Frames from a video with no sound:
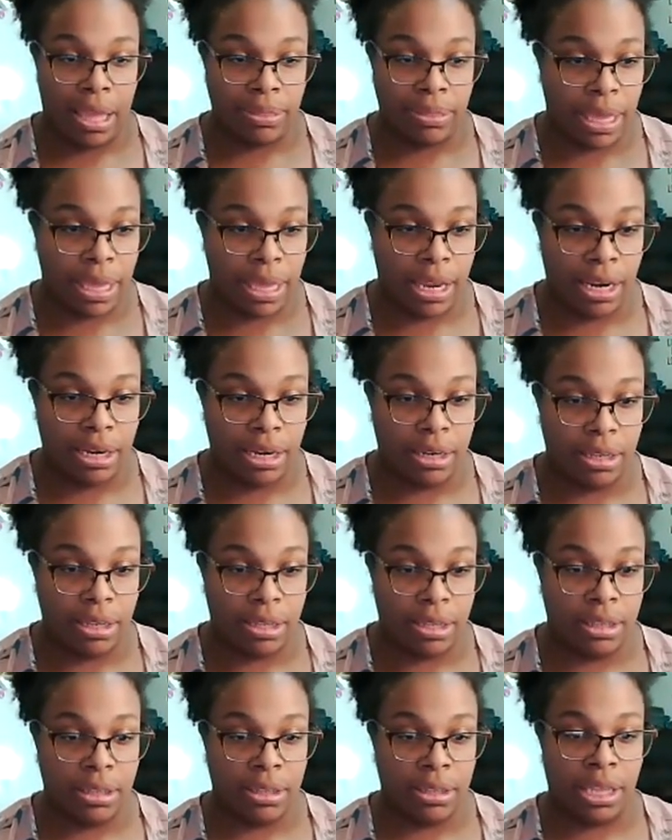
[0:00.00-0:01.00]
that
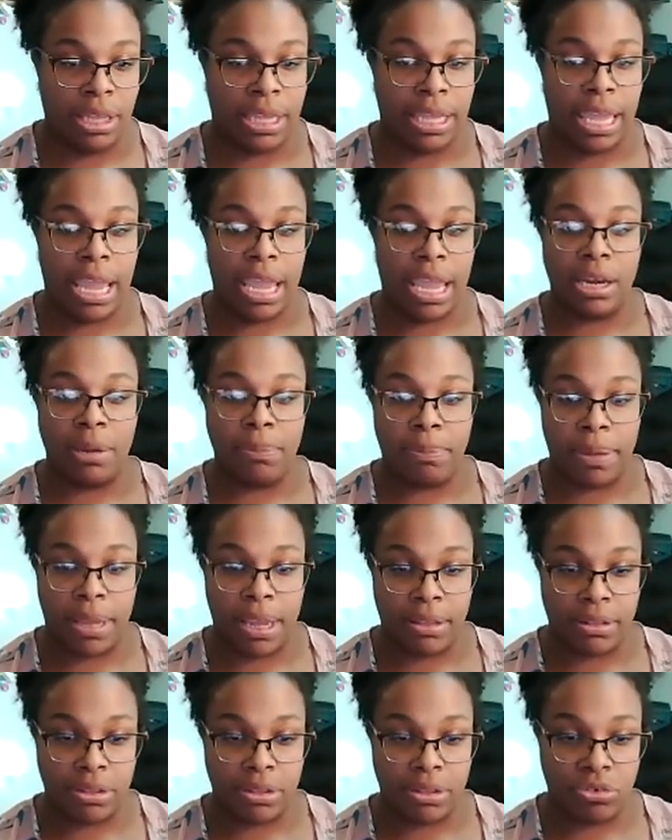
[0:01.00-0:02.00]
the
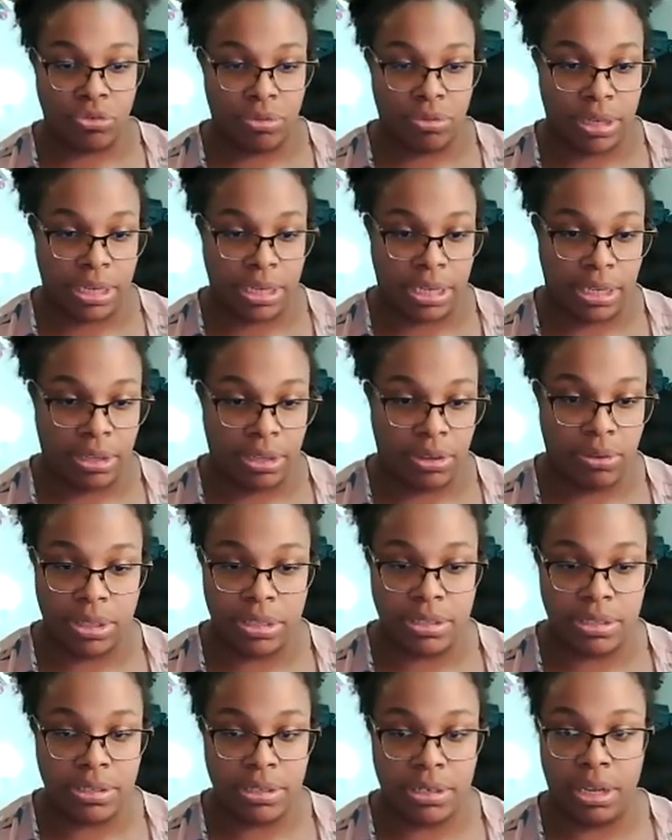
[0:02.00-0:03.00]
canopy of the tree, you
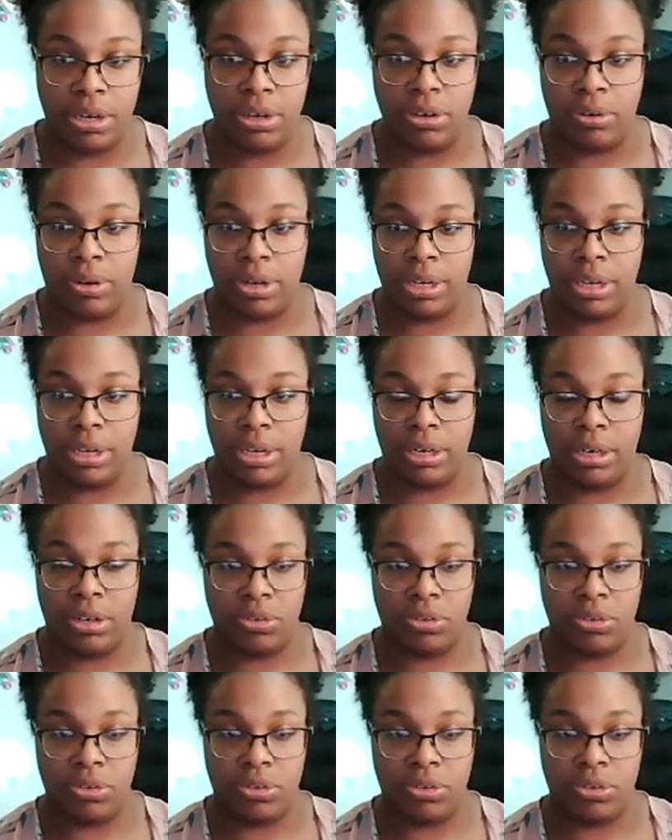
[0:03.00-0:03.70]
can sit under it.